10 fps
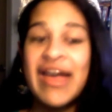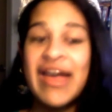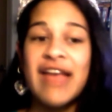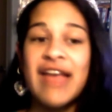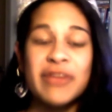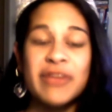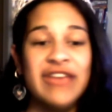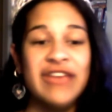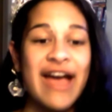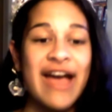especially
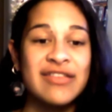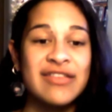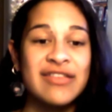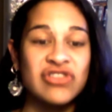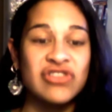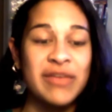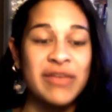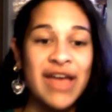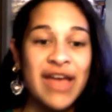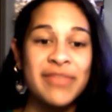as she
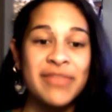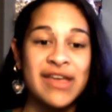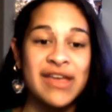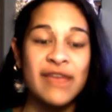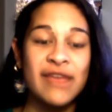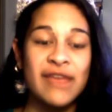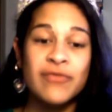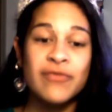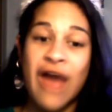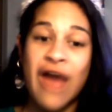became the
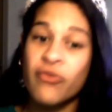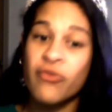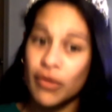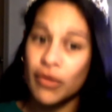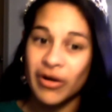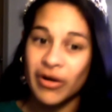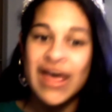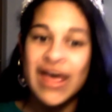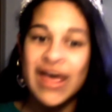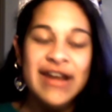now former
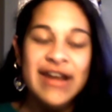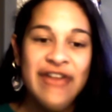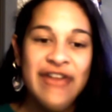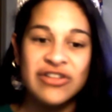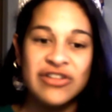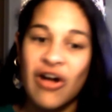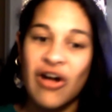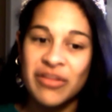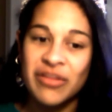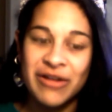National
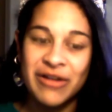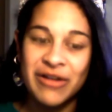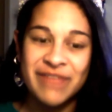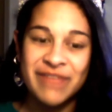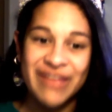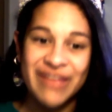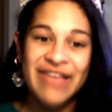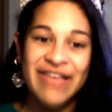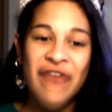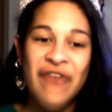All-American Miss
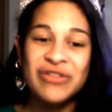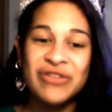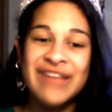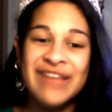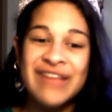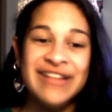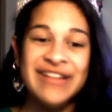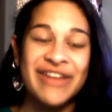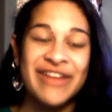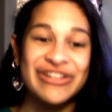for 2011
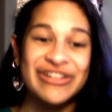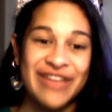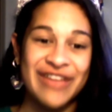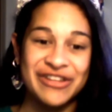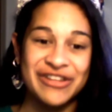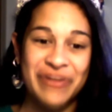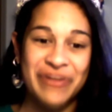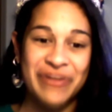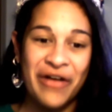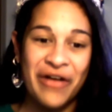and
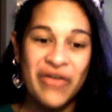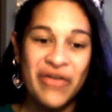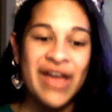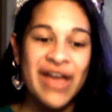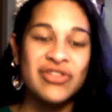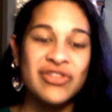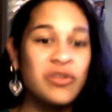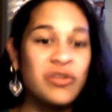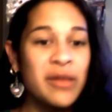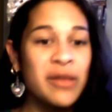2012. The True
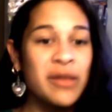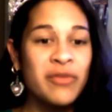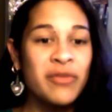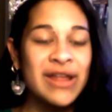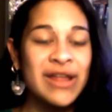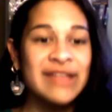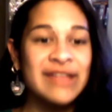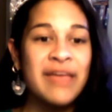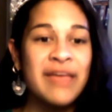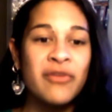Beauty Movement is a
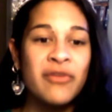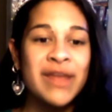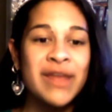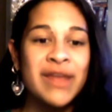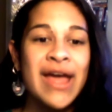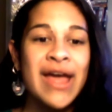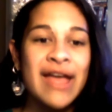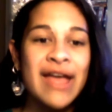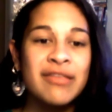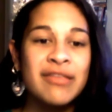movement
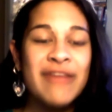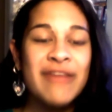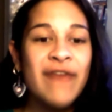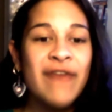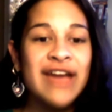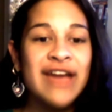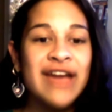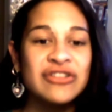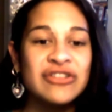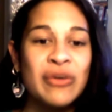specified to
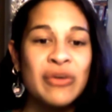